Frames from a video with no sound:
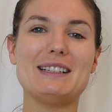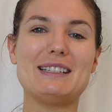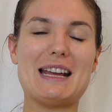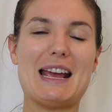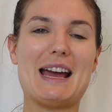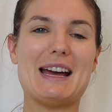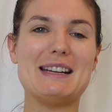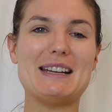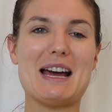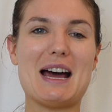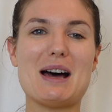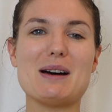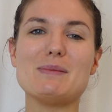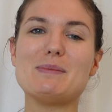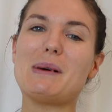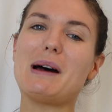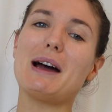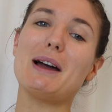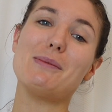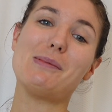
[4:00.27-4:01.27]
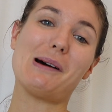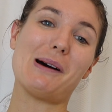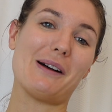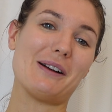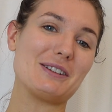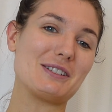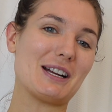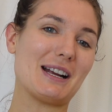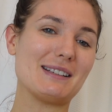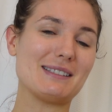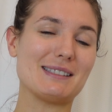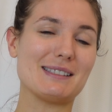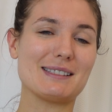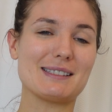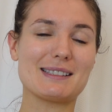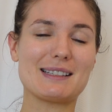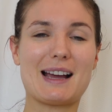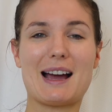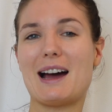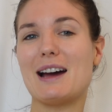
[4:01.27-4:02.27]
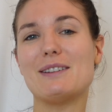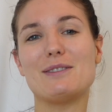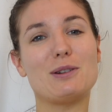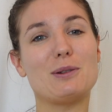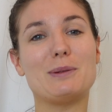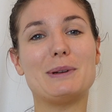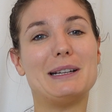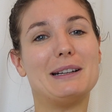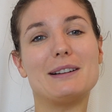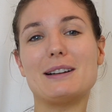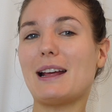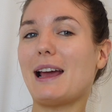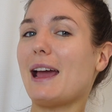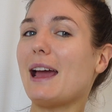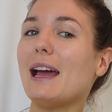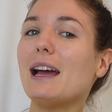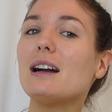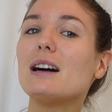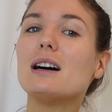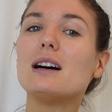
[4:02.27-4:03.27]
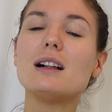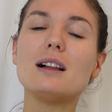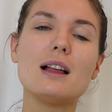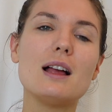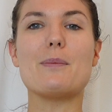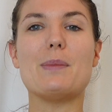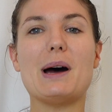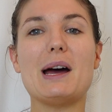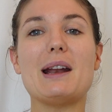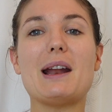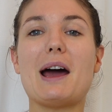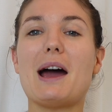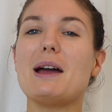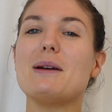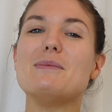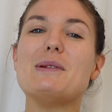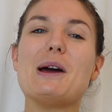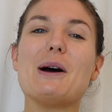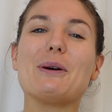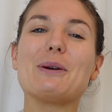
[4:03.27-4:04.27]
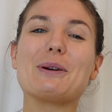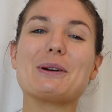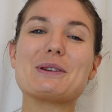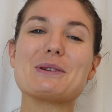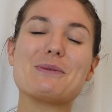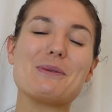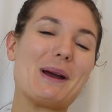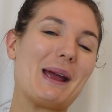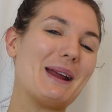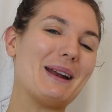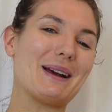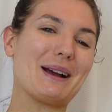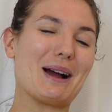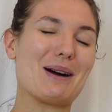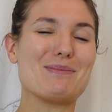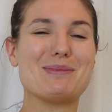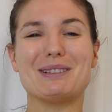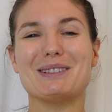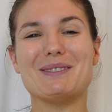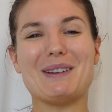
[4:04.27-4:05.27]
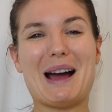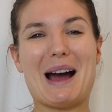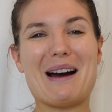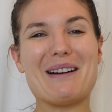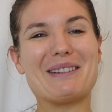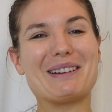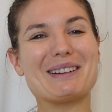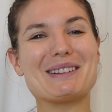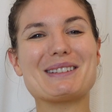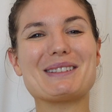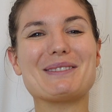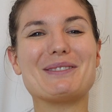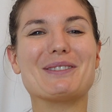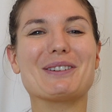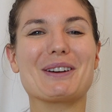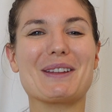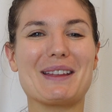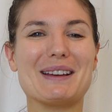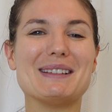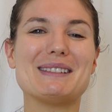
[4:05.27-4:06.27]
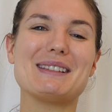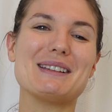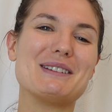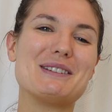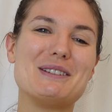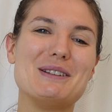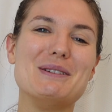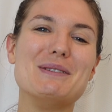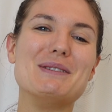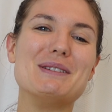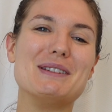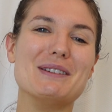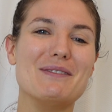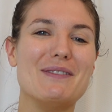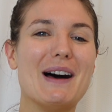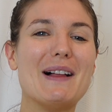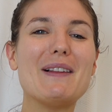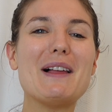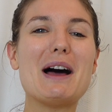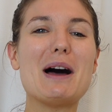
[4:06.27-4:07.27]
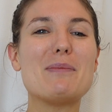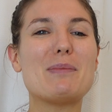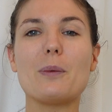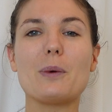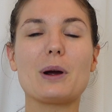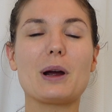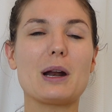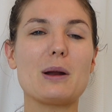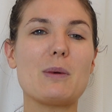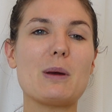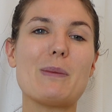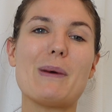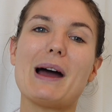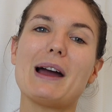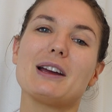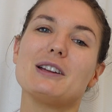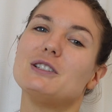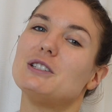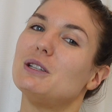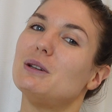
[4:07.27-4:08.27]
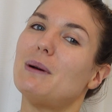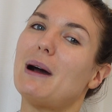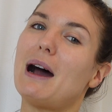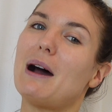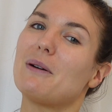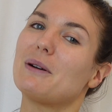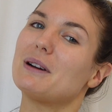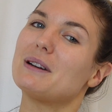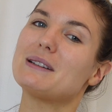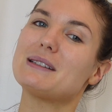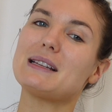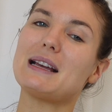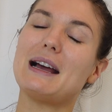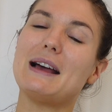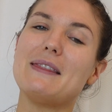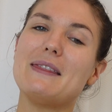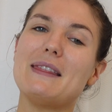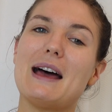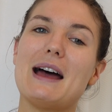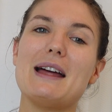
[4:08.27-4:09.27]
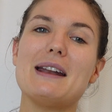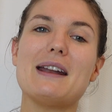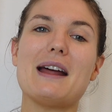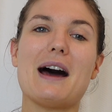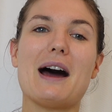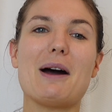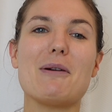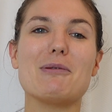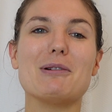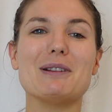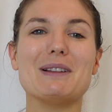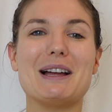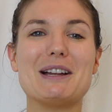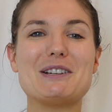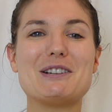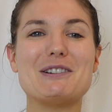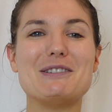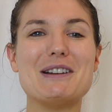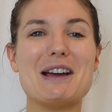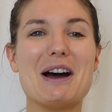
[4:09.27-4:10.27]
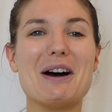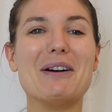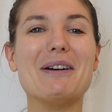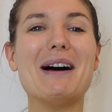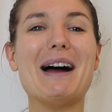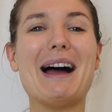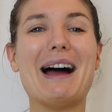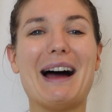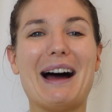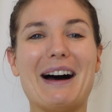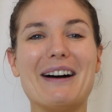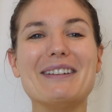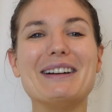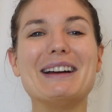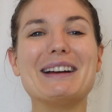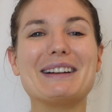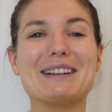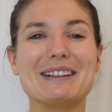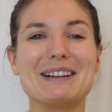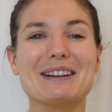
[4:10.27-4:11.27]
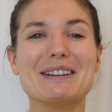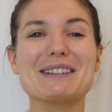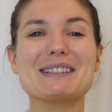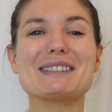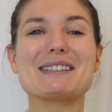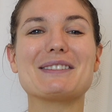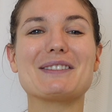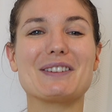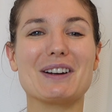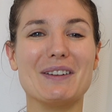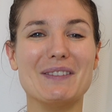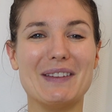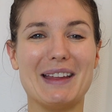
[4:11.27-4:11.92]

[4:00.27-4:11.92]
tanned up. I apologize, this is kind of a weird angle, but I'm now going to wait a couple of hours for this to develop. We're gonna be back in 2 hours and then I will let you know how it goes from